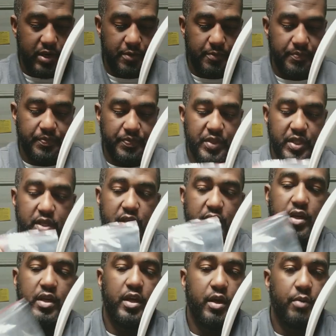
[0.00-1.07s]
here,
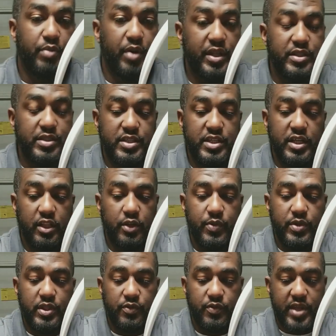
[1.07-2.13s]
but
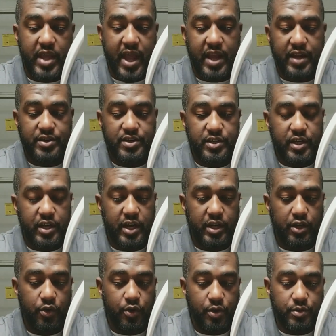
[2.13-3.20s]
dealing with the reactor and
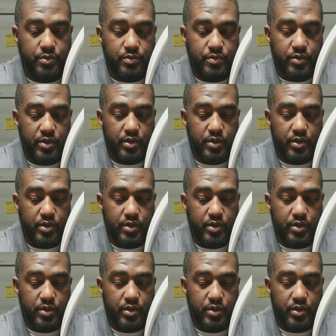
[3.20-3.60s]
then going